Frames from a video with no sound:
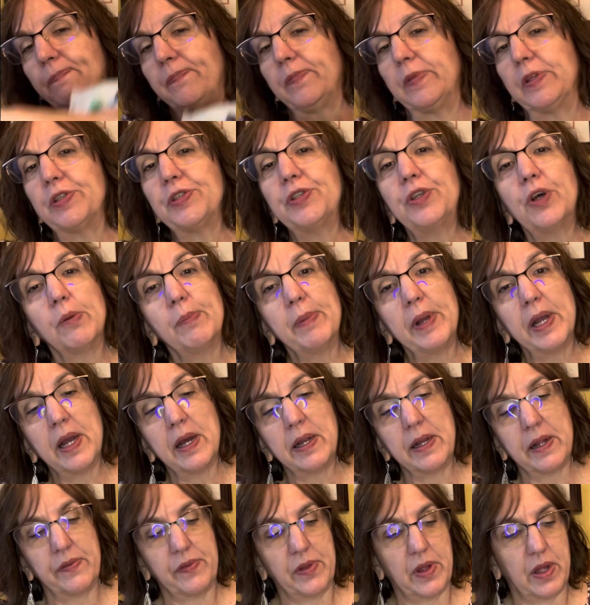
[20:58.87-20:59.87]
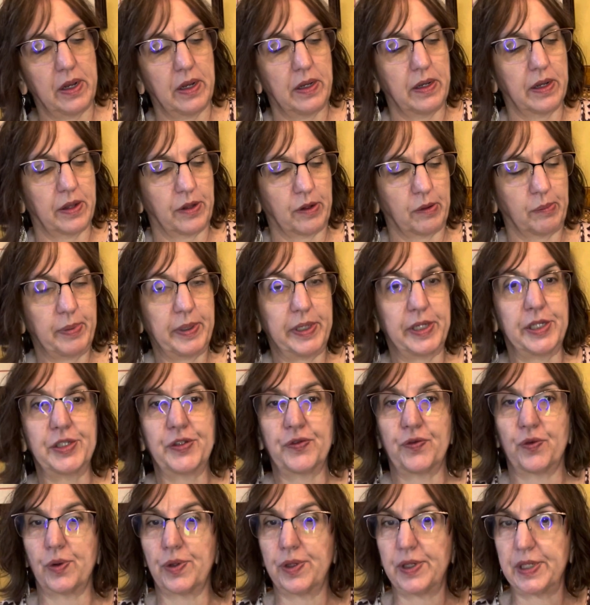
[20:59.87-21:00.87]
snowman and then another piece
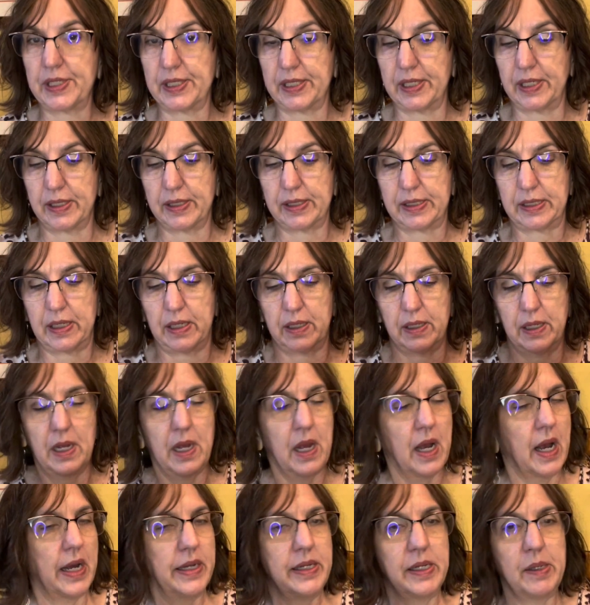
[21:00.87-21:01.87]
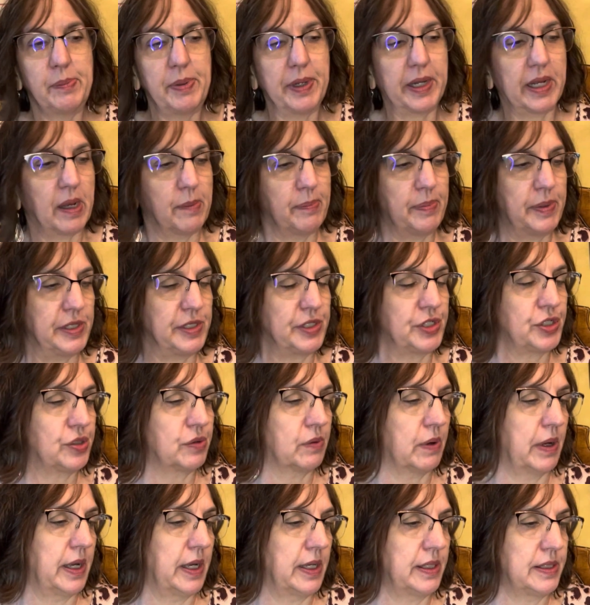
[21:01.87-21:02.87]
for the Santa. I didn't pick up his
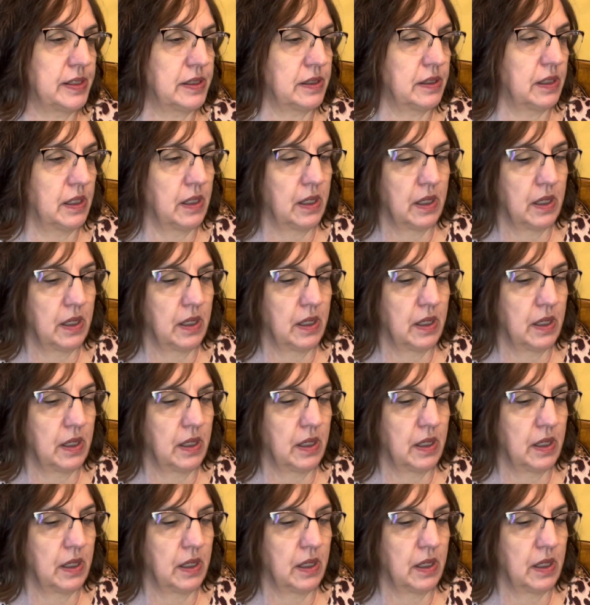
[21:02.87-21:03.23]
threads